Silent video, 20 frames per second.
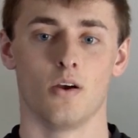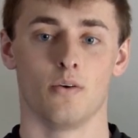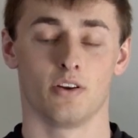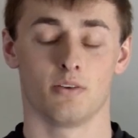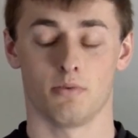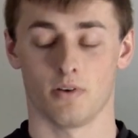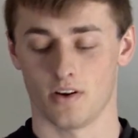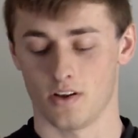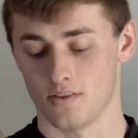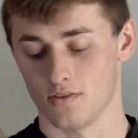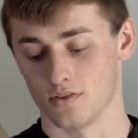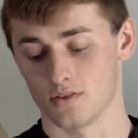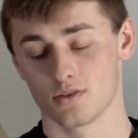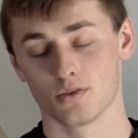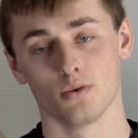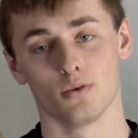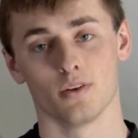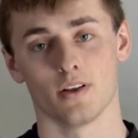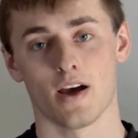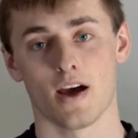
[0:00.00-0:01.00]
we could put it in the
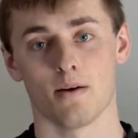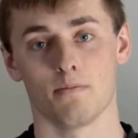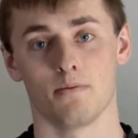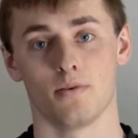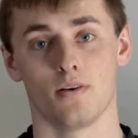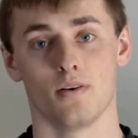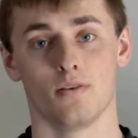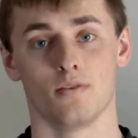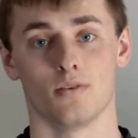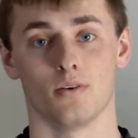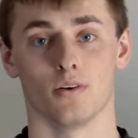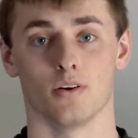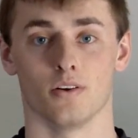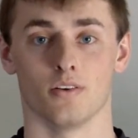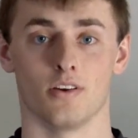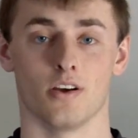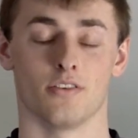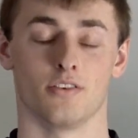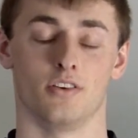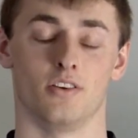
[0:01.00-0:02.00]
school app,
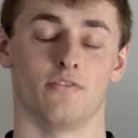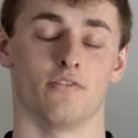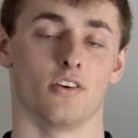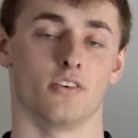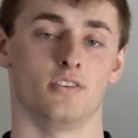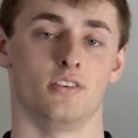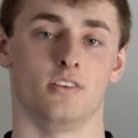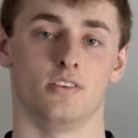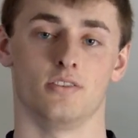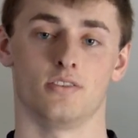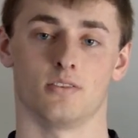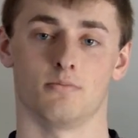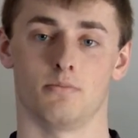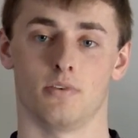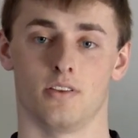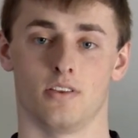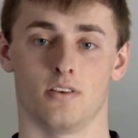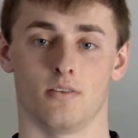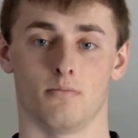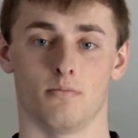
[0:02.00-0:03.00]
or other universities could
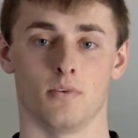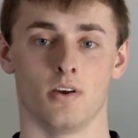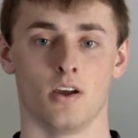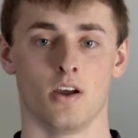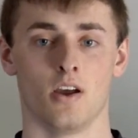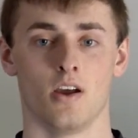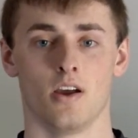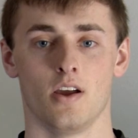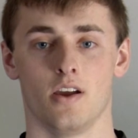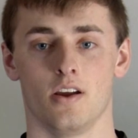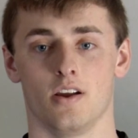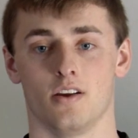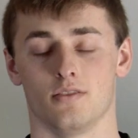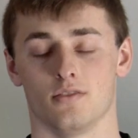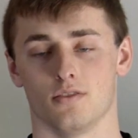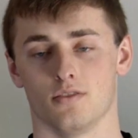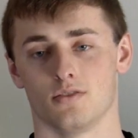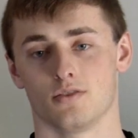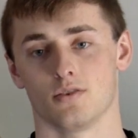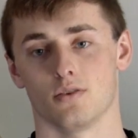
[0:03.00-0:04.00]
put them in
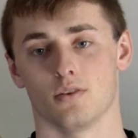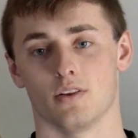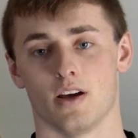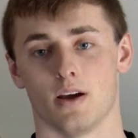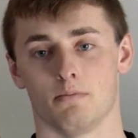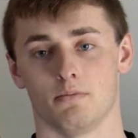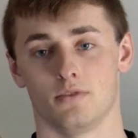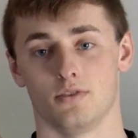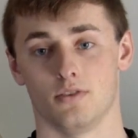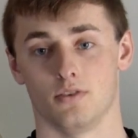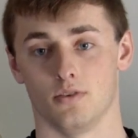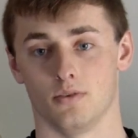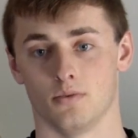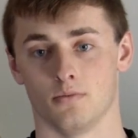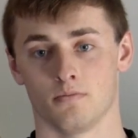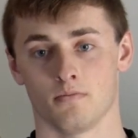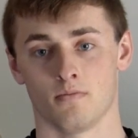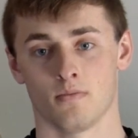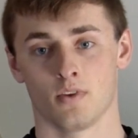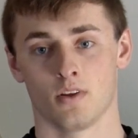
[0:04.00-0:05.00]
their school app too.
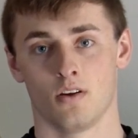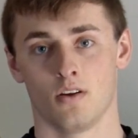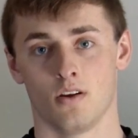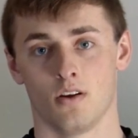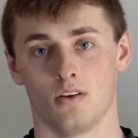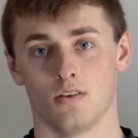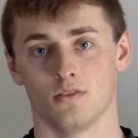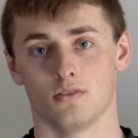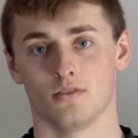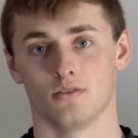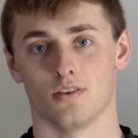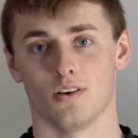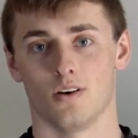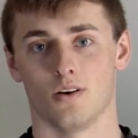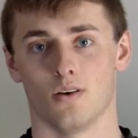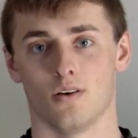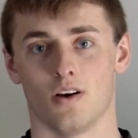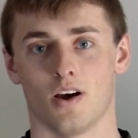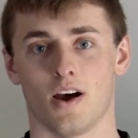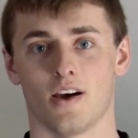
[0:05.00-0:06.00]

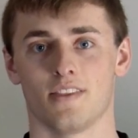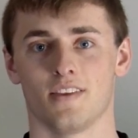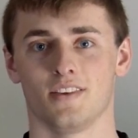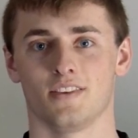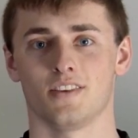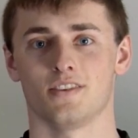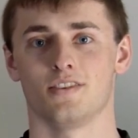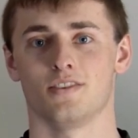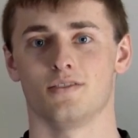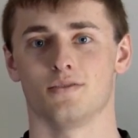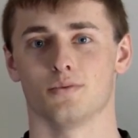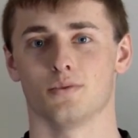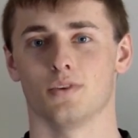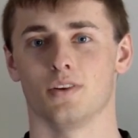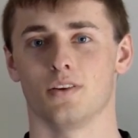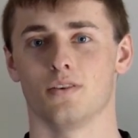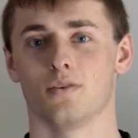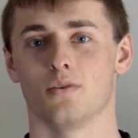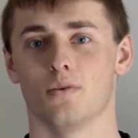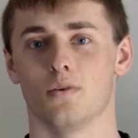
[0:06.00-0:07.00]
So I think this is
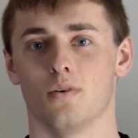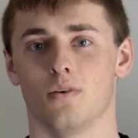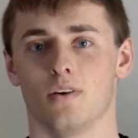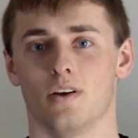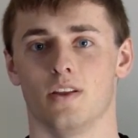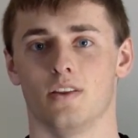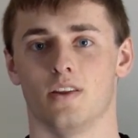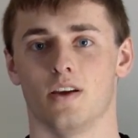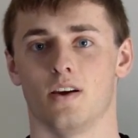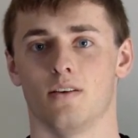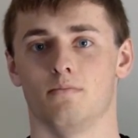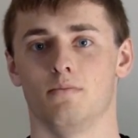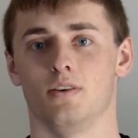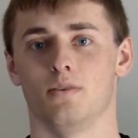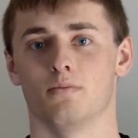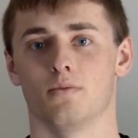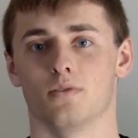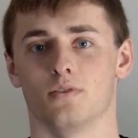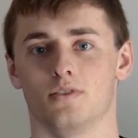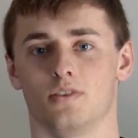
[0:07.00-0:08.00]
really cool, and that
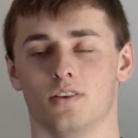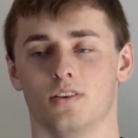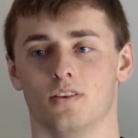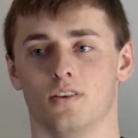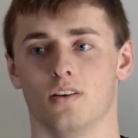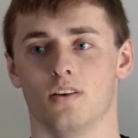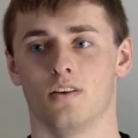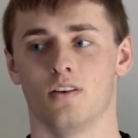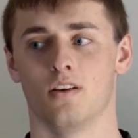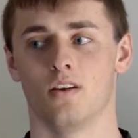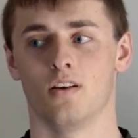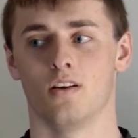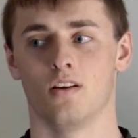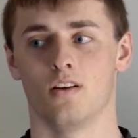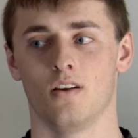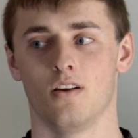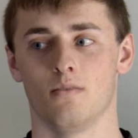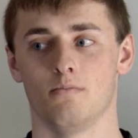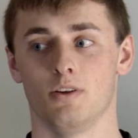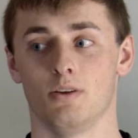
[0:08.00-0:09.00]
people
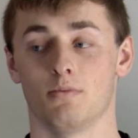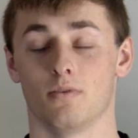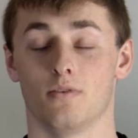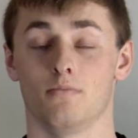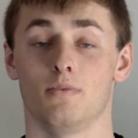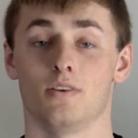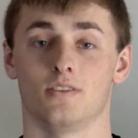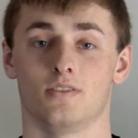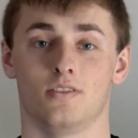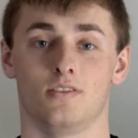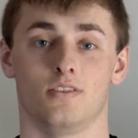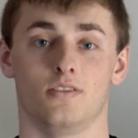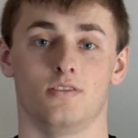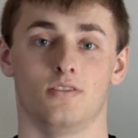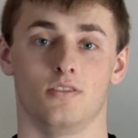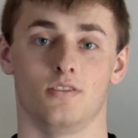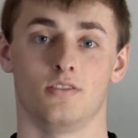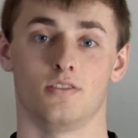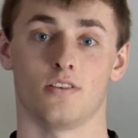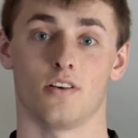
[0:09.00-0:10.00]
and businesses
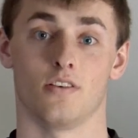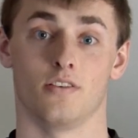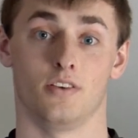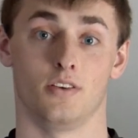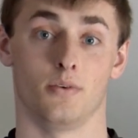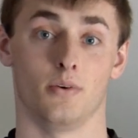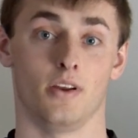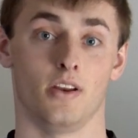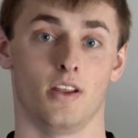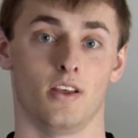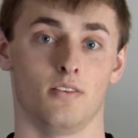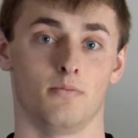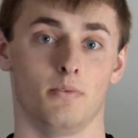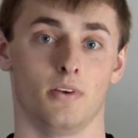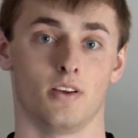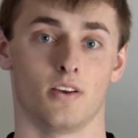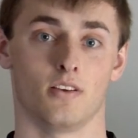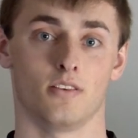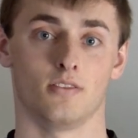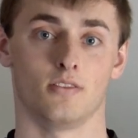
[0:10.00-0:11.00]
should start doing it,
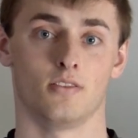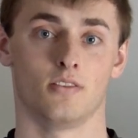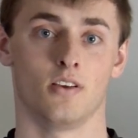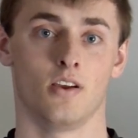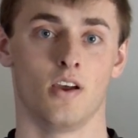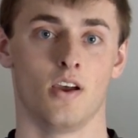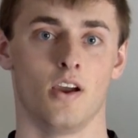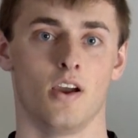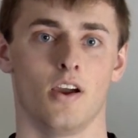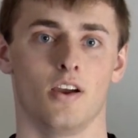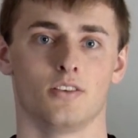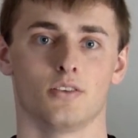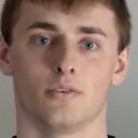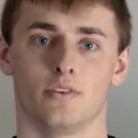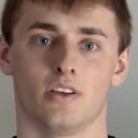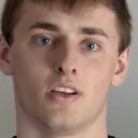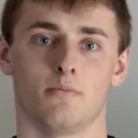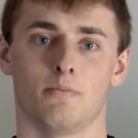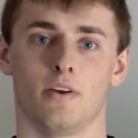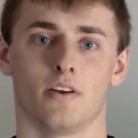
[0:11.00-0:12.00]
because it's
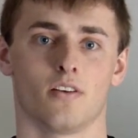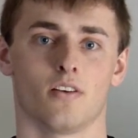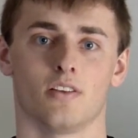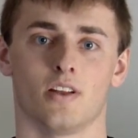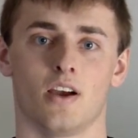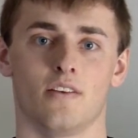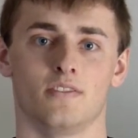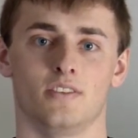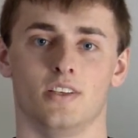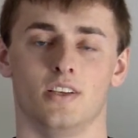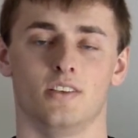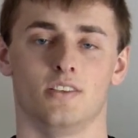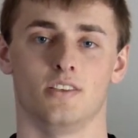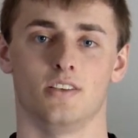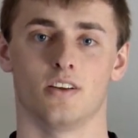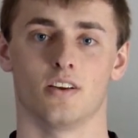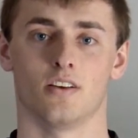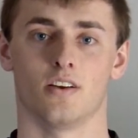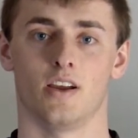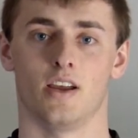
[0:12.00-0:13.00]
only going to make our lives
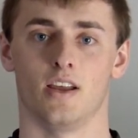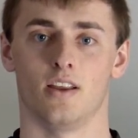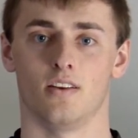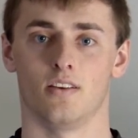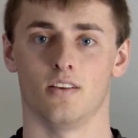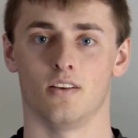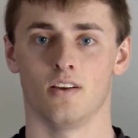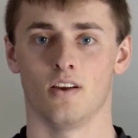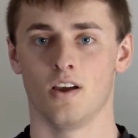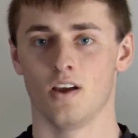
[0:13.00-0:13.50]
easier, and